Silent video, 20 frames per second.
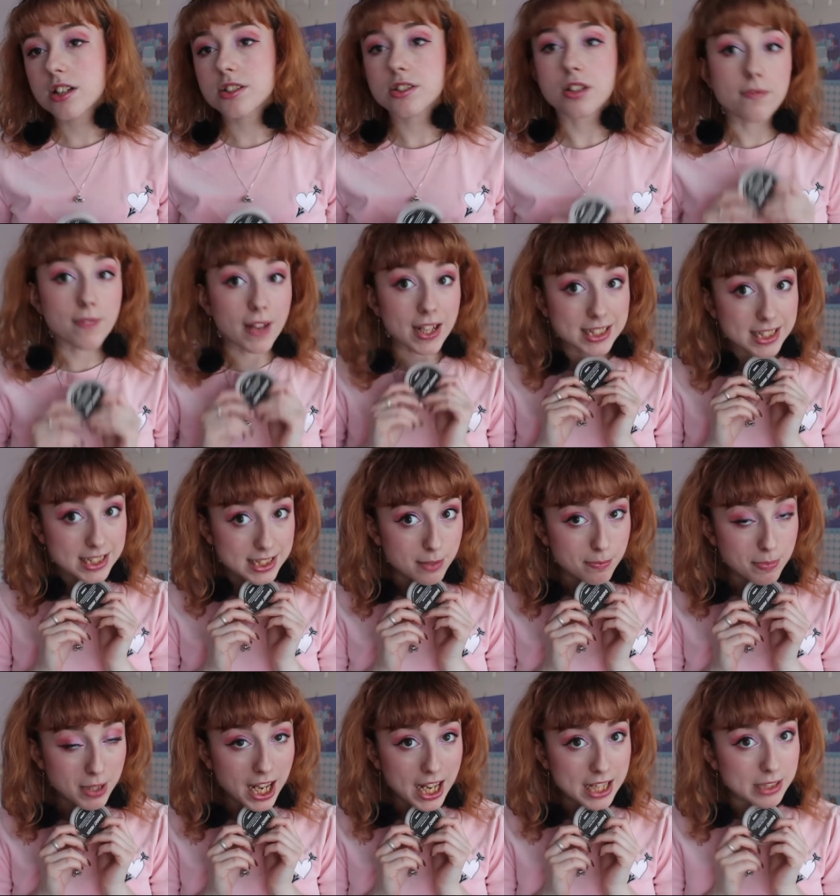so that is the
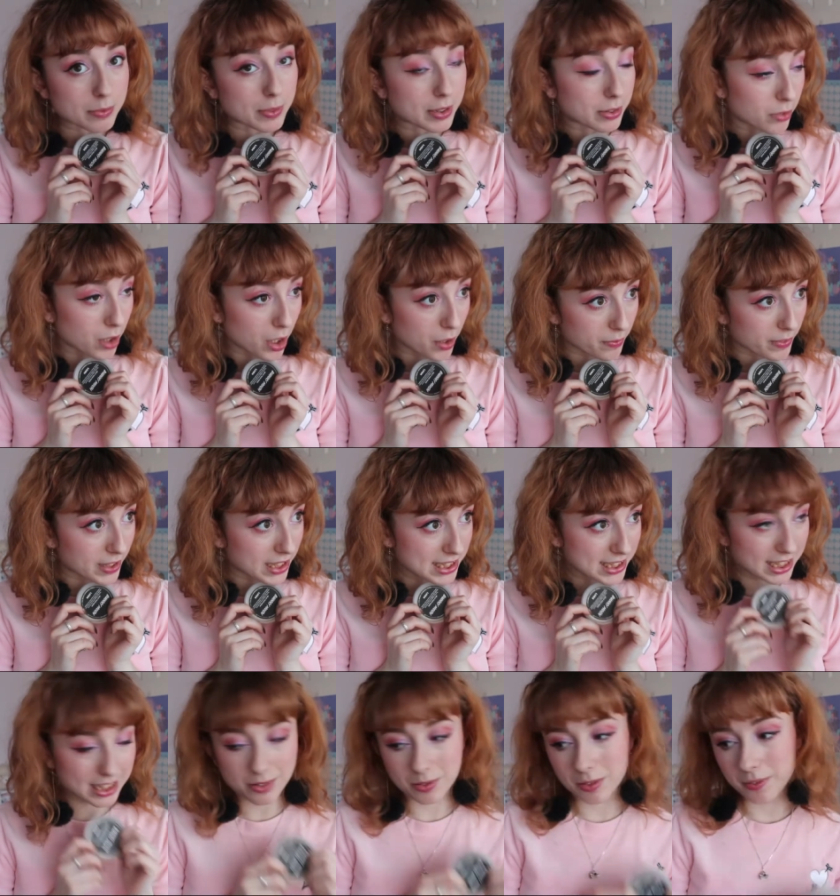plan and we will hopefully
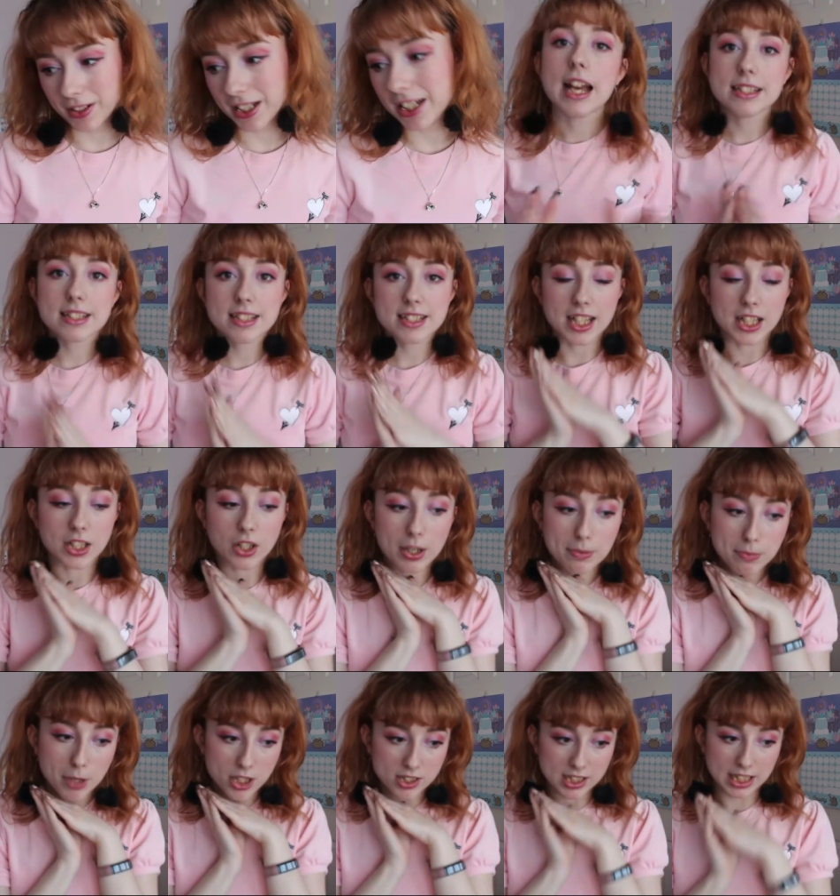stick with it. As I said,
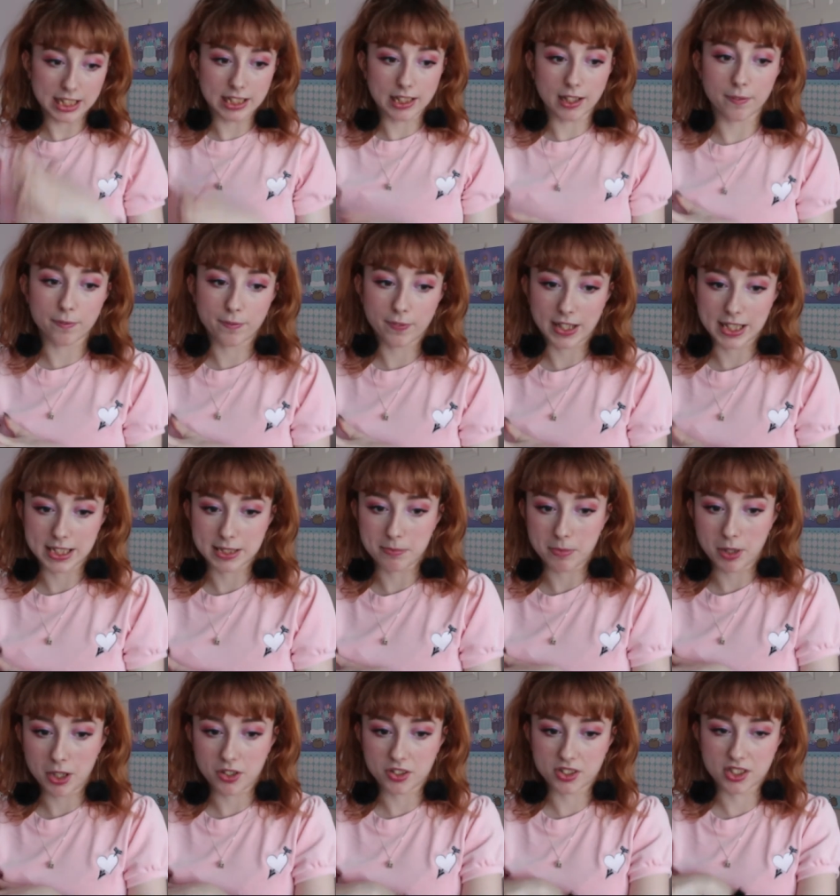I personally love face
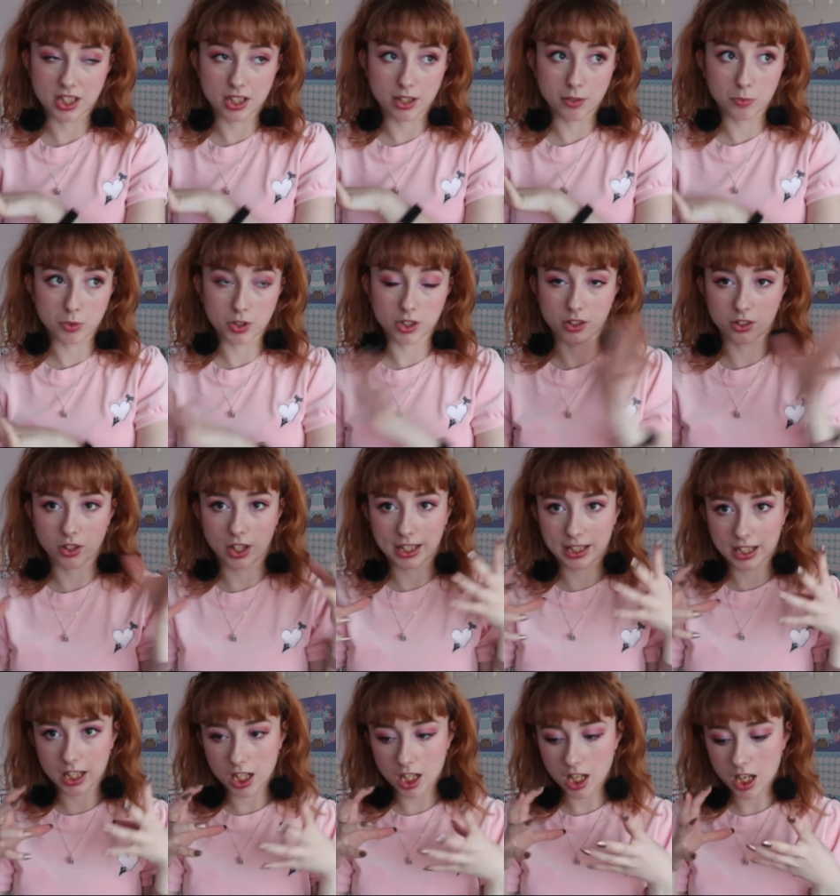masks and I want to
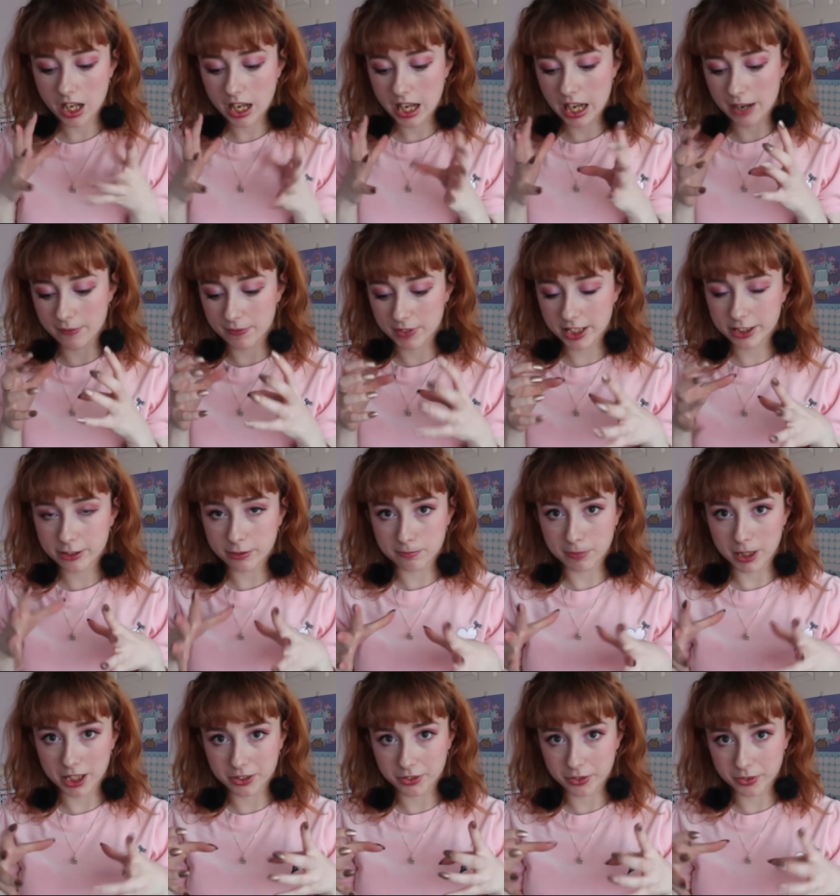like have a little
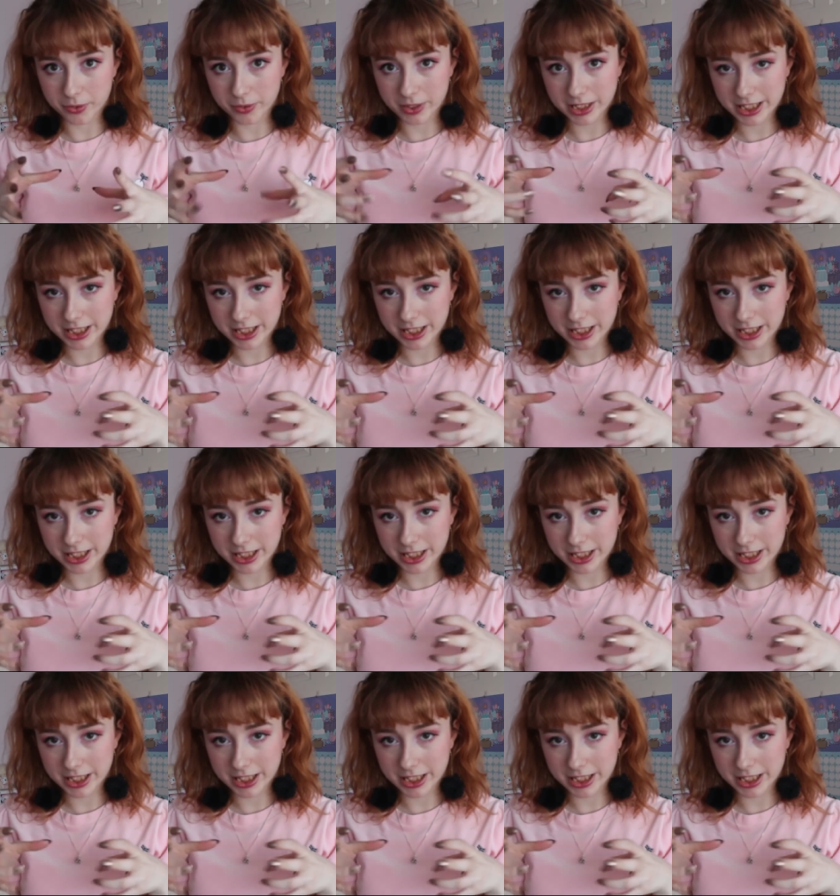bundle, a